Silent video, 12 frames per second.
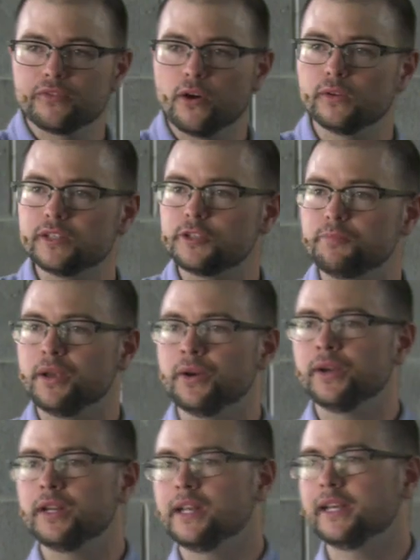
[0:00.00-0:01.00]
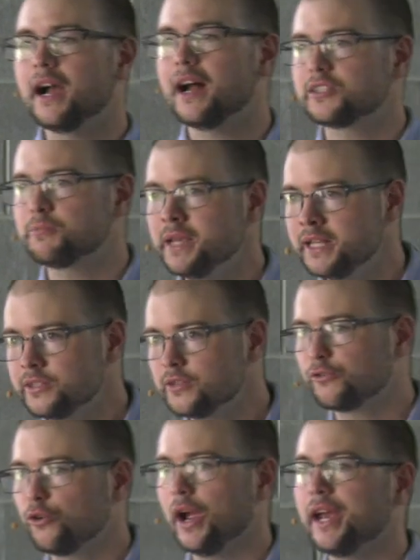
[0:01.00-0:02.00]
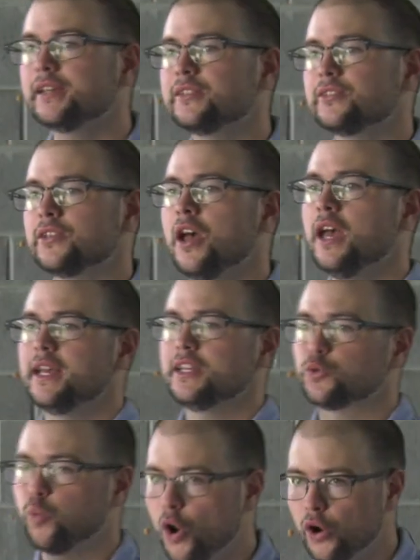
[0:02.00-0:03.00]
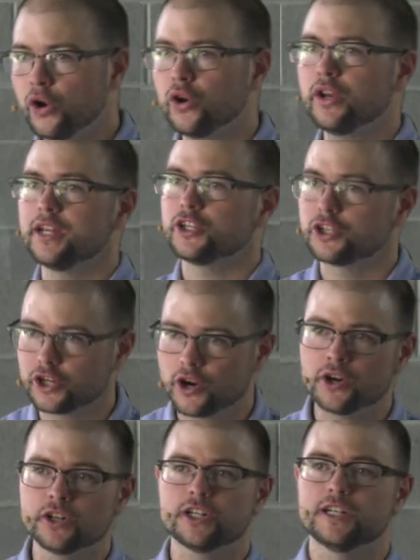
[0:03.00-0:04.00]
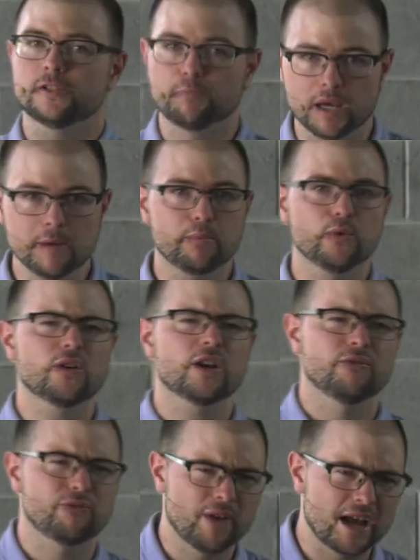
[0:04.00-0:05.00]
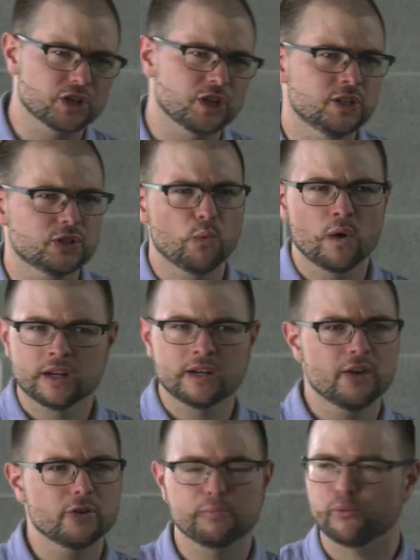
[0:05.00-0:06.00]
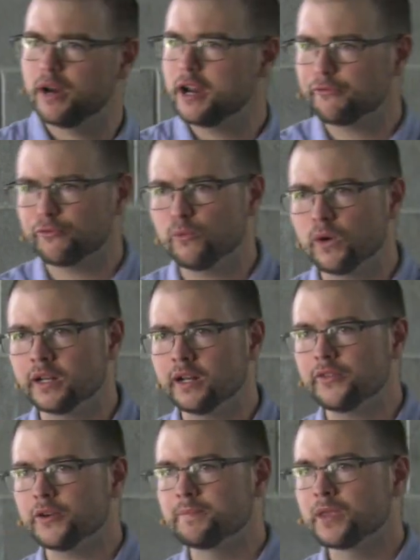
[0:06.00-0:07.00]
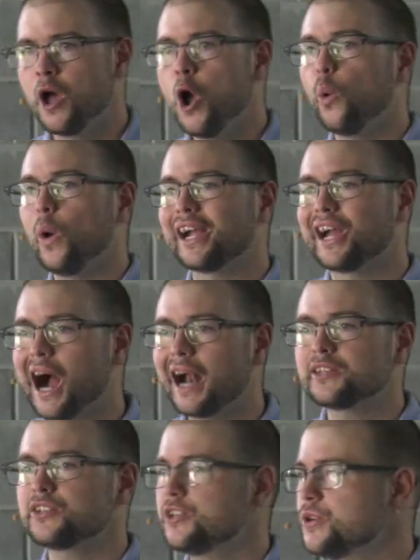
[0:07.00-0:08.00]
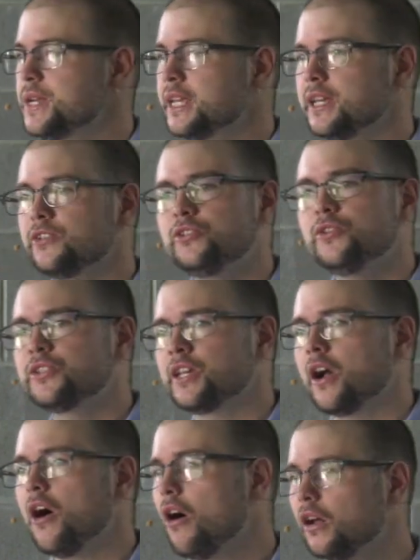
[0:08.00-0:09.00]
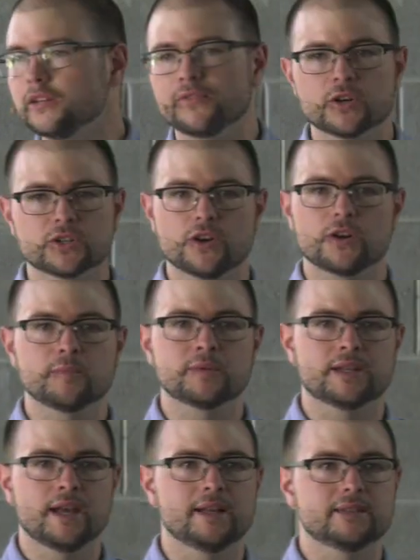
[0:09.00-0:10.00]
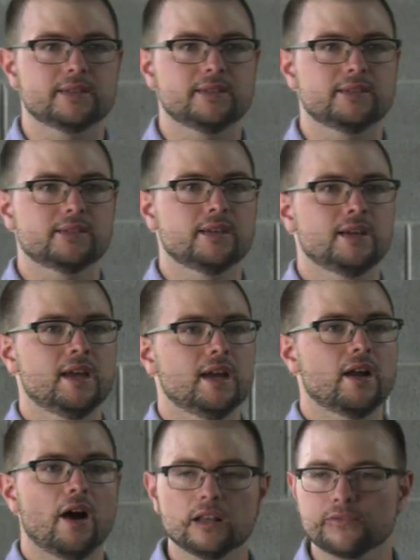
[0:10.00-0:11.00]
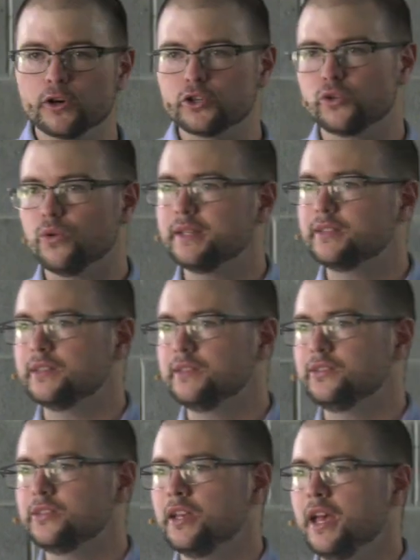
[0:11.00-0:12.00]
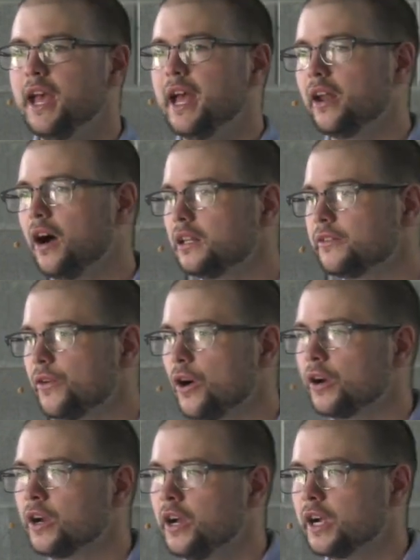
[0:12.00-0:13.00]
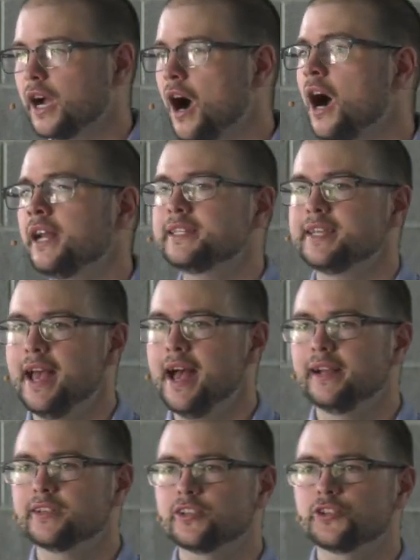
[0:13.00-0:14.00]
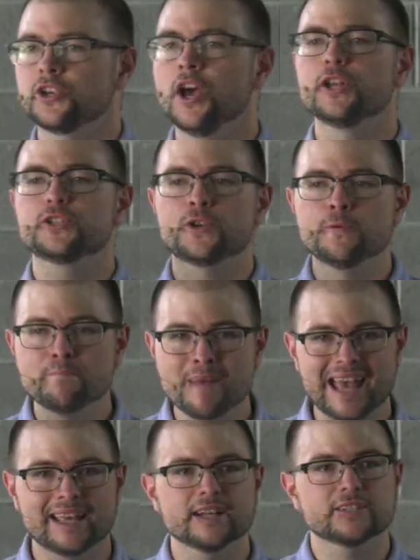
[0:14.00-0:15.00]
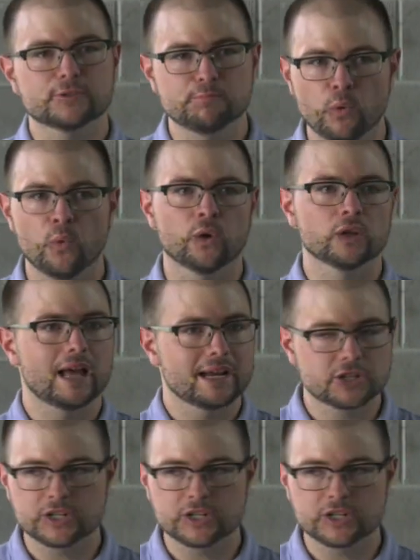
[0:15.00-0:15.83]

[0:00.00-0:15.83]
of the Holy Spirit and God's means of grace, His word, His church, His people, confession to one another, prayer for one another, what God is doing is using all of our circumstances and all of our choices and all of our contexts to make us more like